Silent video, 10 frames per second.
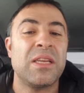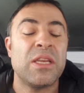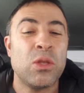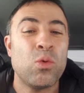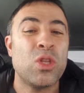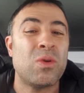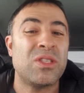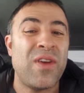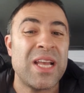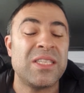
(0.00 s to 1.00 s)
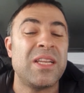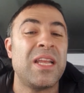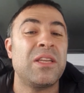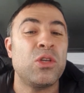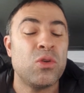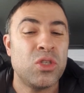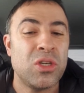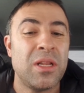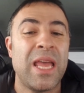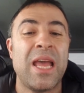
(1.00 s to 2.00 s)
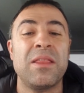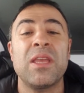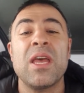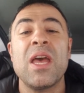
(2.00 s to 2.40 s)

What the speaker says: It was faster than usual, and